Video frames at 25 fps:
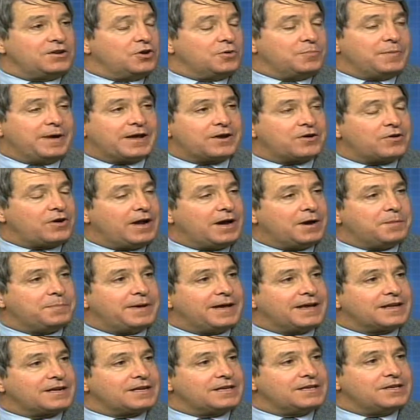no matter how
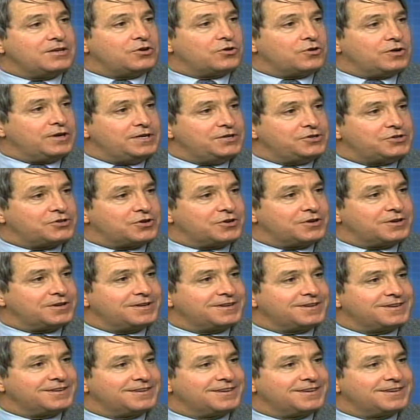badly you're injured,